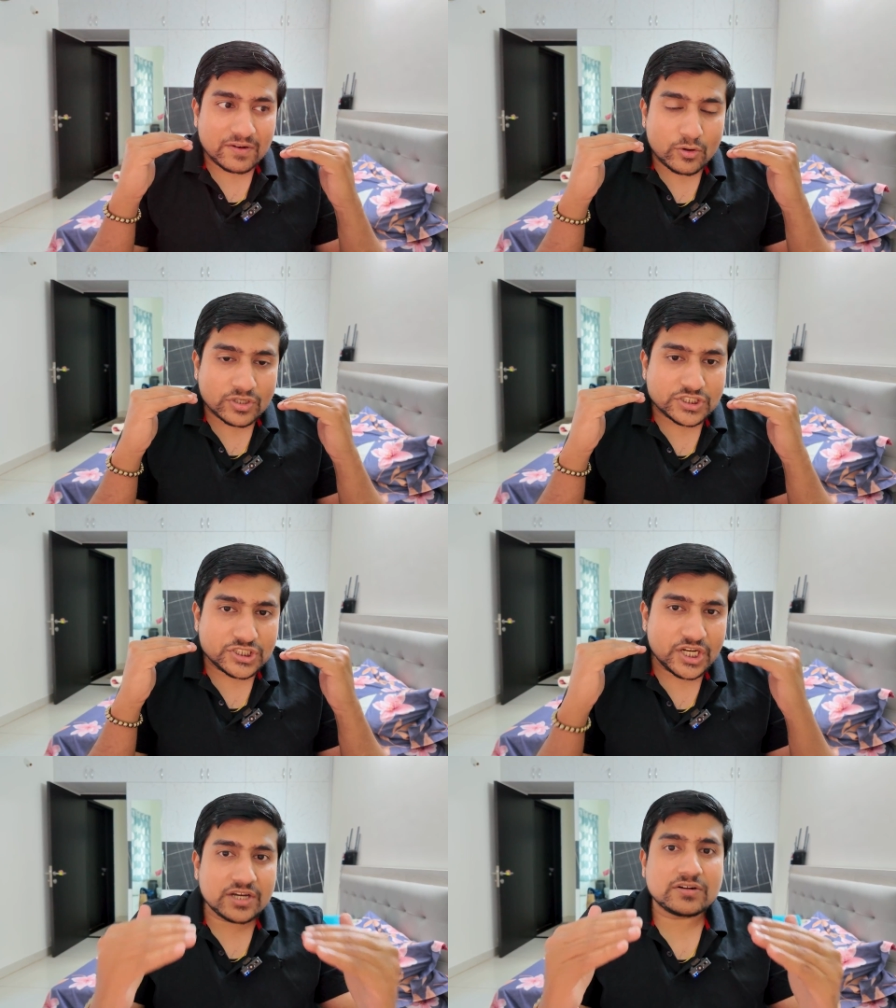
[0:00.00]
I will gonna
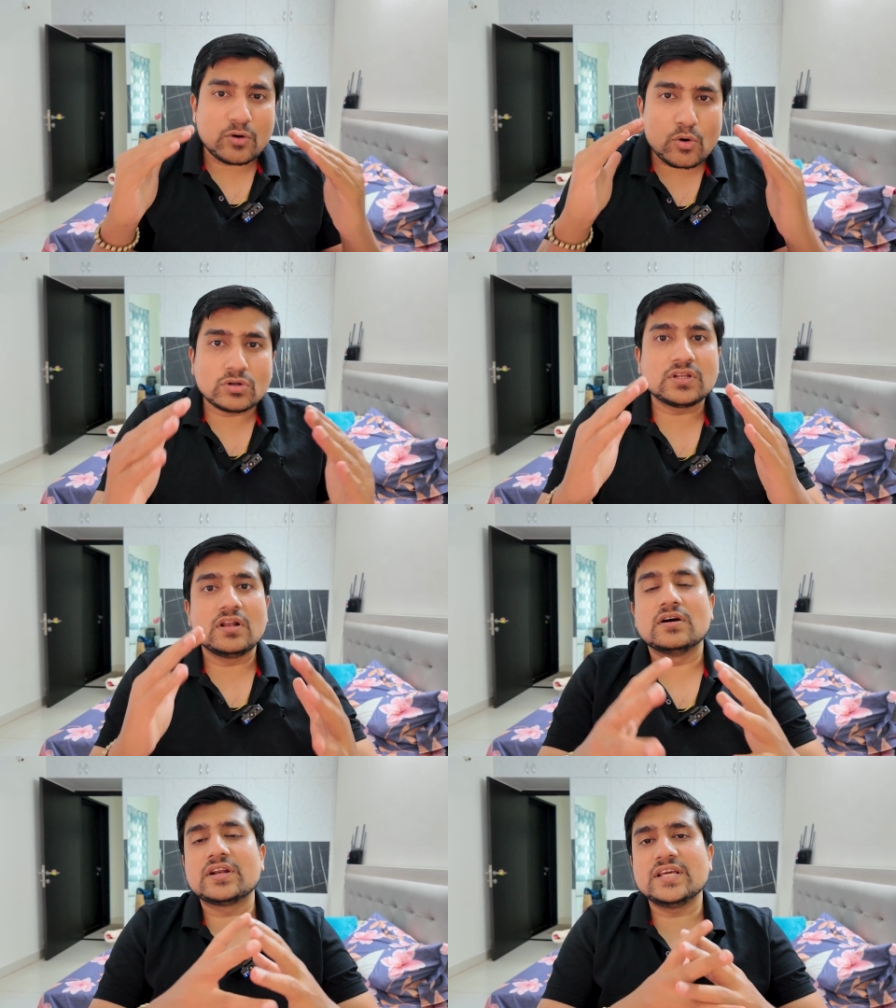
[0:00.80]
share all the
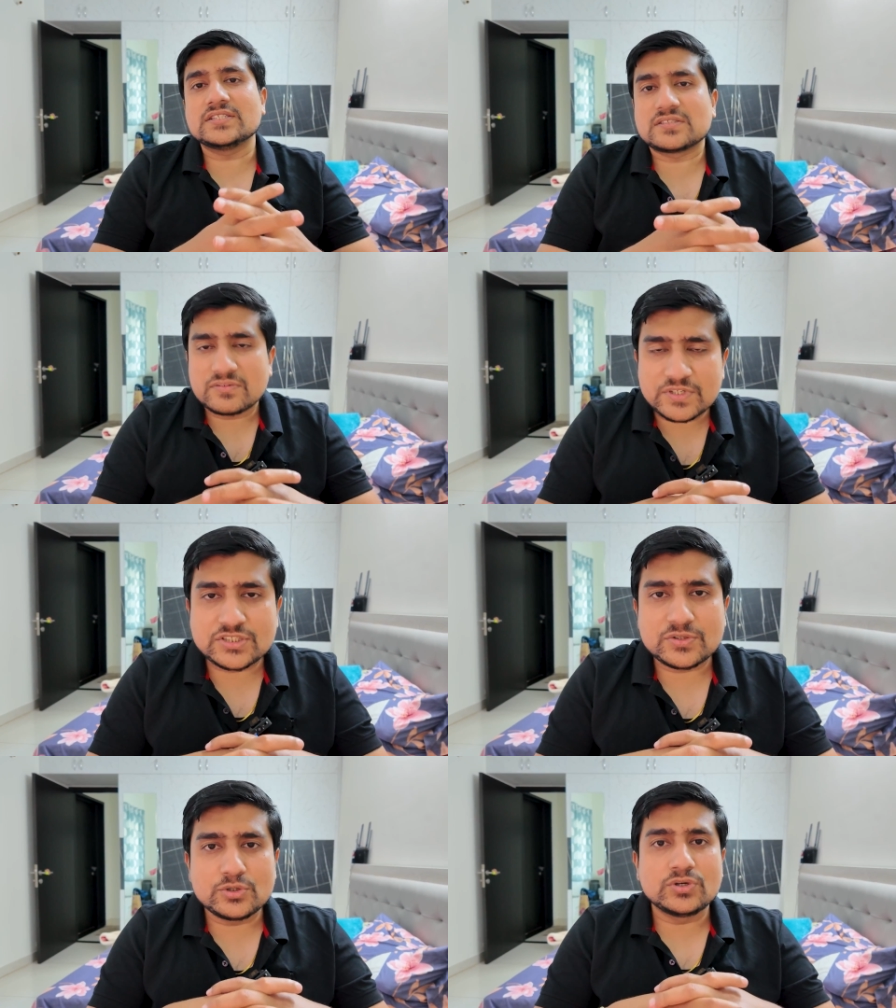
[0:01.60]
learnings
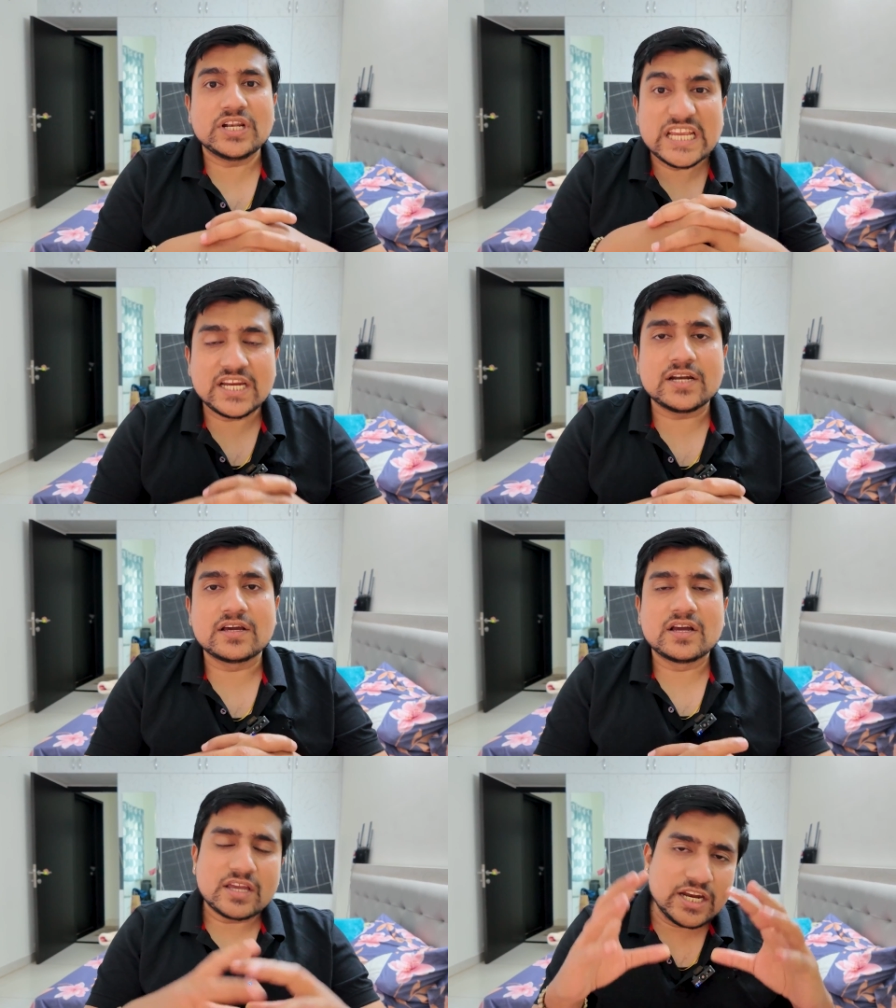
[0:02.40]
which you
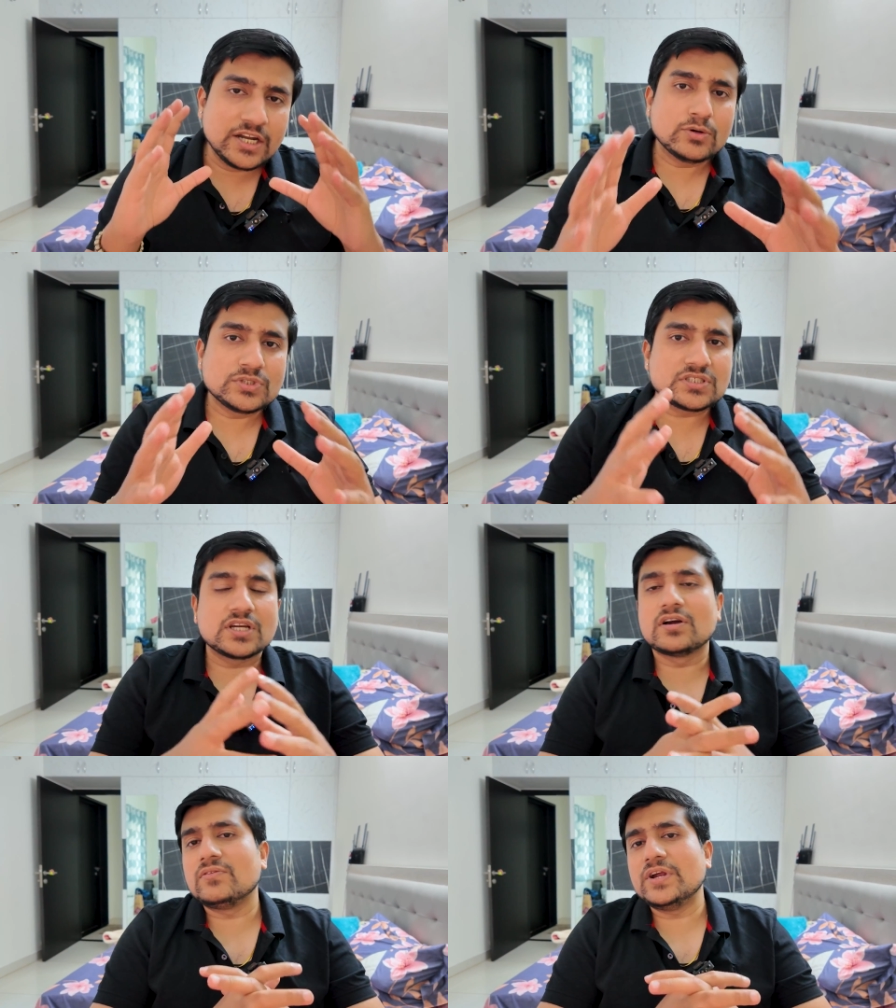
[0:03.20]
need into this
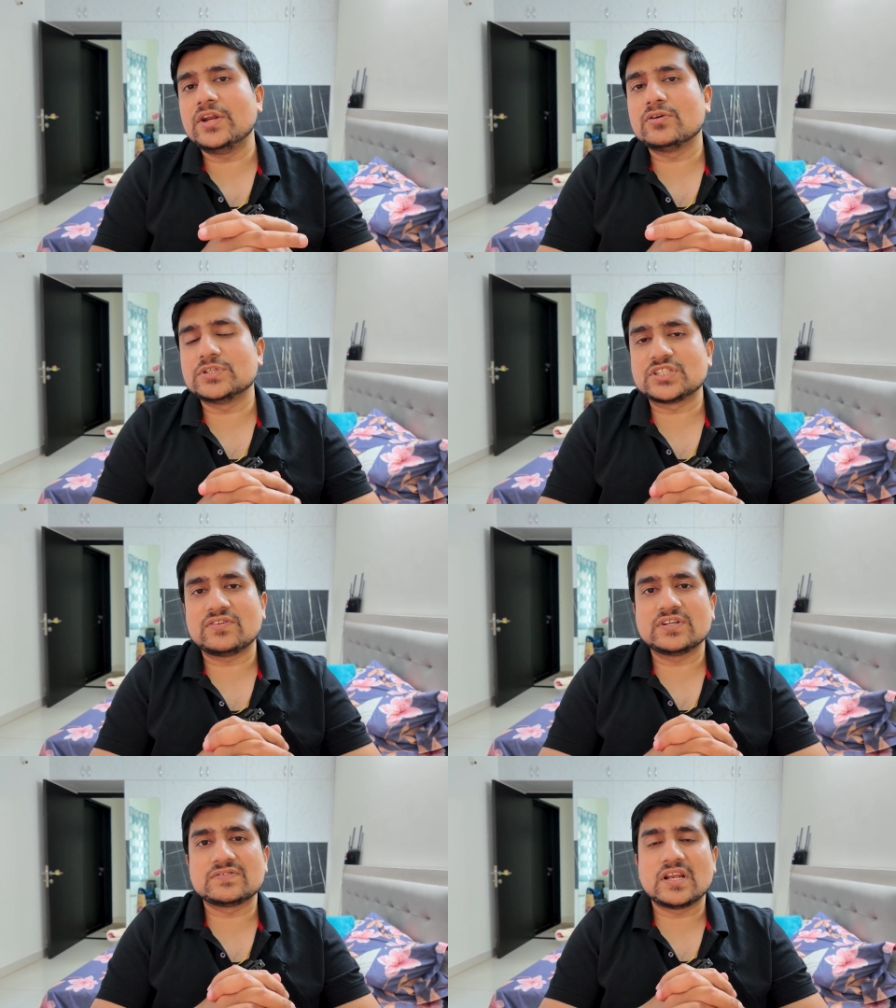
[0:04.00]
single video, which
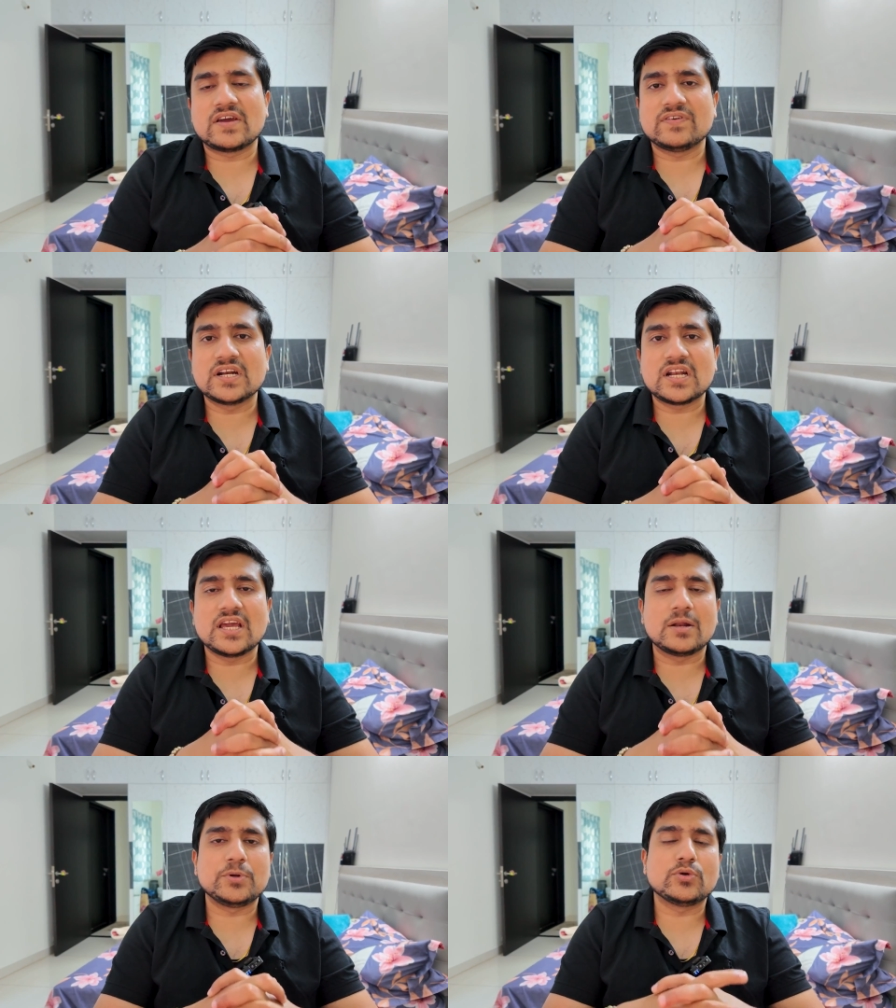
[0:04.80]
are which will definitely
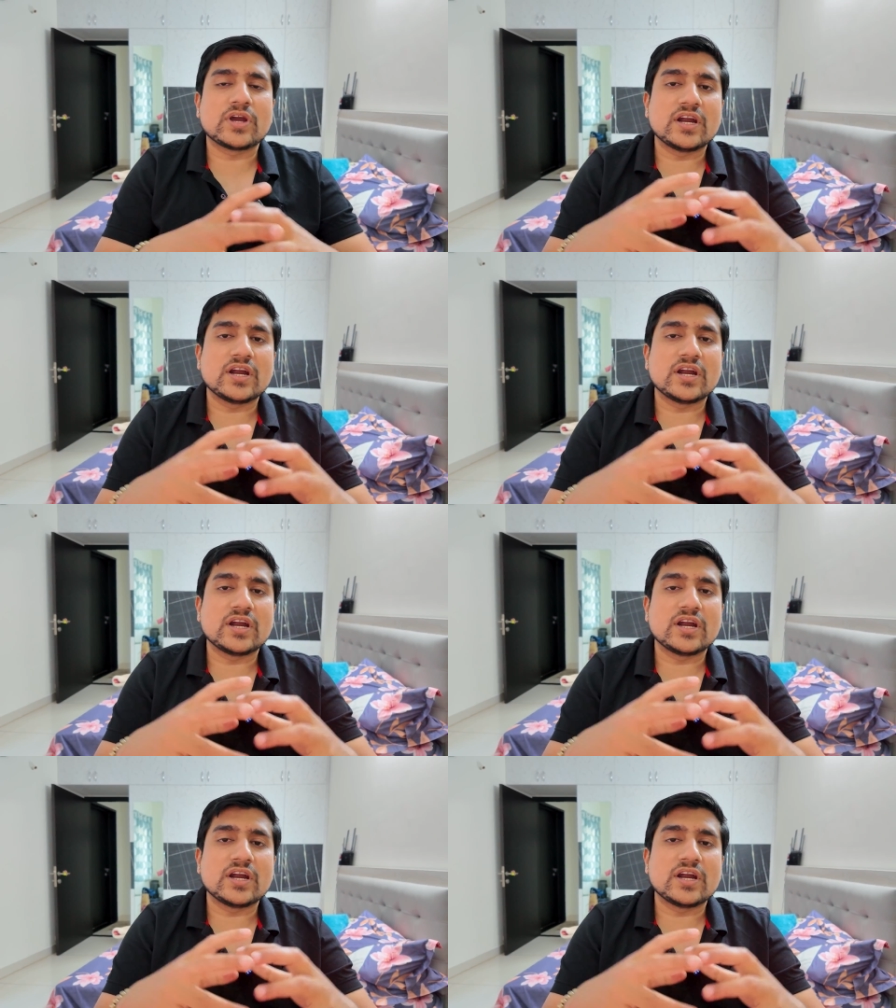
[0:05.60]
help you to